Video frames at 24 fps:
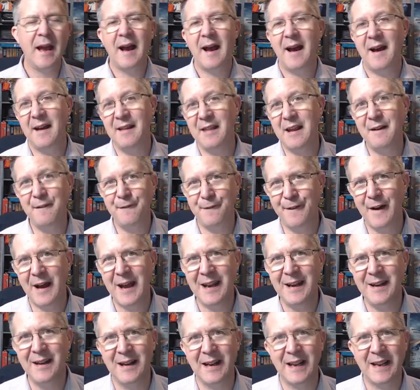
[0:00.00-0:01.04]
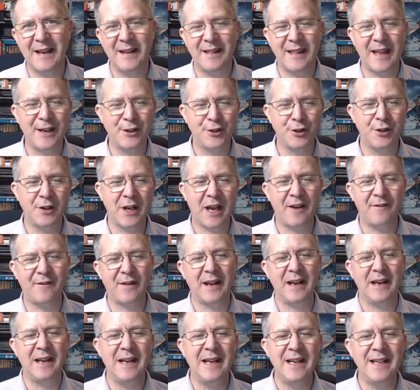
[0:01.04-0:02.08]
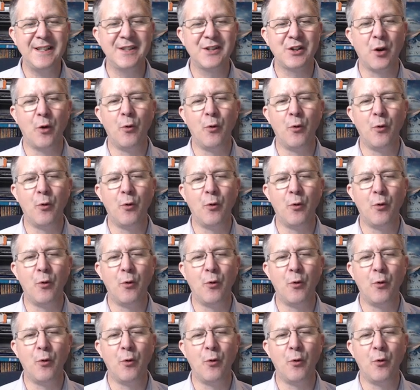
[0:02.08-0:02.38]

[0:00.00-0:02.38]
And then finally, they should have at least